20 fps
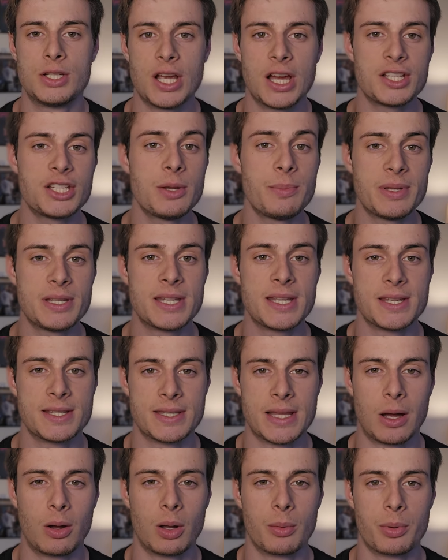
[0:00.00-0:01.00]
ChatGPT
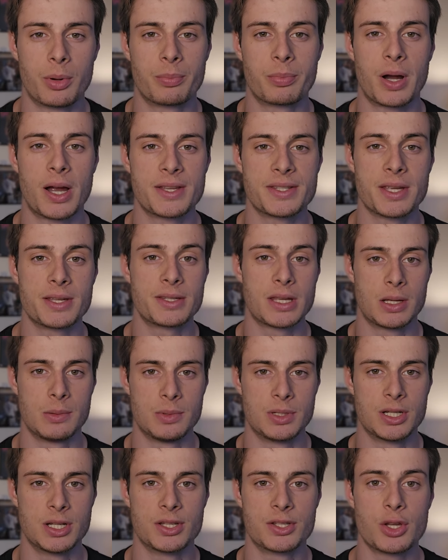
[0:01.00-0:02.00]
is now able to process
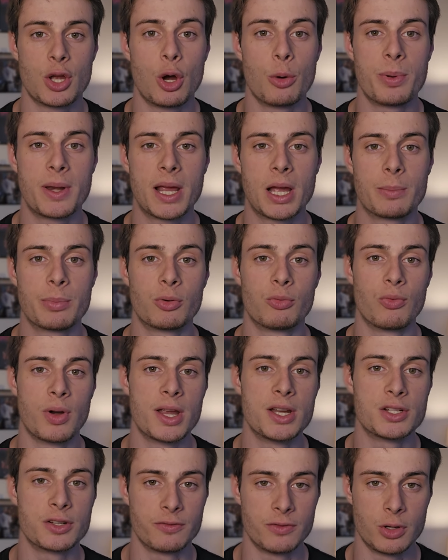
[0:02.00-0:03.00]
images, opening up a
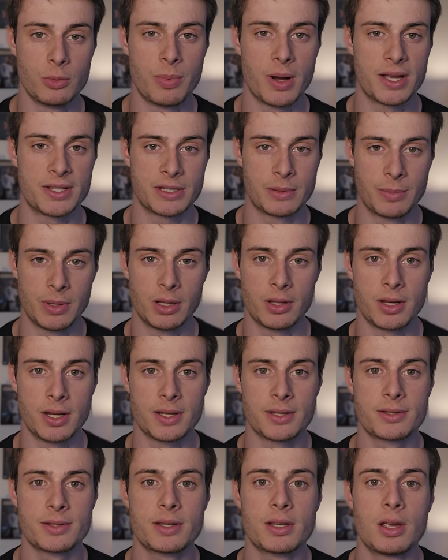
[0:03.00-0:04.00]
range of new
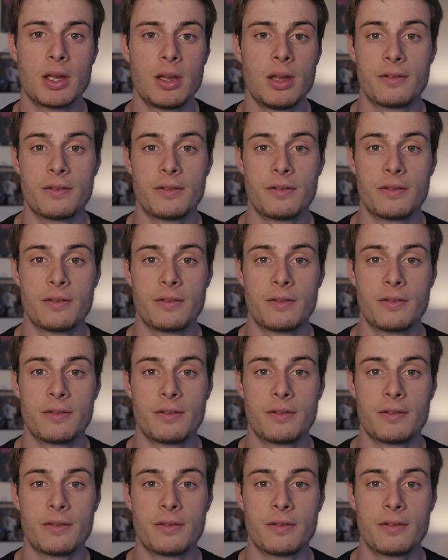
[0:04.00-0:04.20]
possibilities.